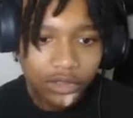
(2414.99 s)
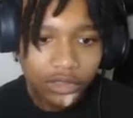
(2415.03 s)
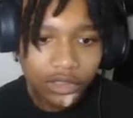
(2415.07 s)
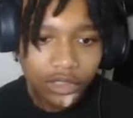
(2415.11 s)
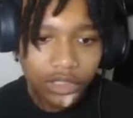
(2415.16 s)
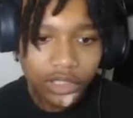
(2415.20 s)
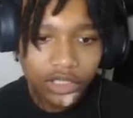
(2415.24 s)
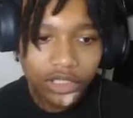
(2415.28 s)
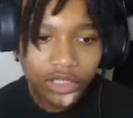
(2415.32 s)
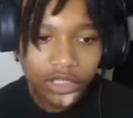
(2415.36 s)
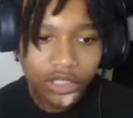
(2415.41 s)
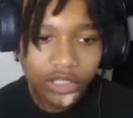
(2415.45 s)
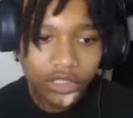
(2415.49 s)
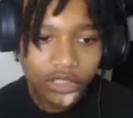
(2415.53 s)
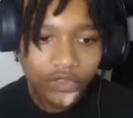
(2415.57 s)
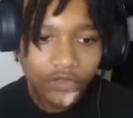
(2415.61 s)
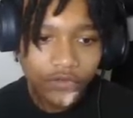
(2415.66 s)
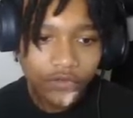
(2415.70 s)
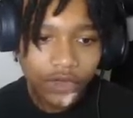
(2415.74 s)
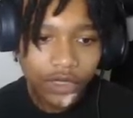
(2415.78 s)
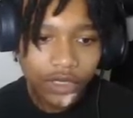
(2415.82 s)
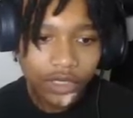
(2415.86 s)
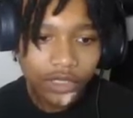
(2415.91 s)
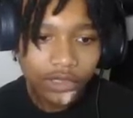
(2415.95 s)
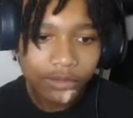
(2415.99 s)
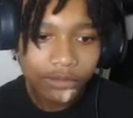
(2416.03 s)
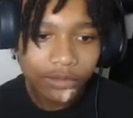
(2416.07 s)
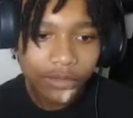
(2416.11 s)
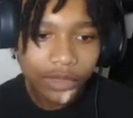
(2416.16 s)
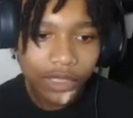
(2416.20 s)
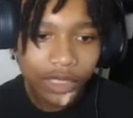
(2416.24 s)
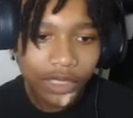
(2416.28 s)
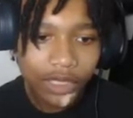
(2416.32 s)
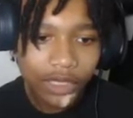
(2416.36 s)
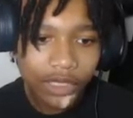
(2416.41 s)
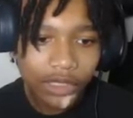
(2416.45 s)
This shit. What the
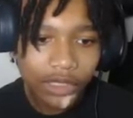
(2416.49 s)
fuck?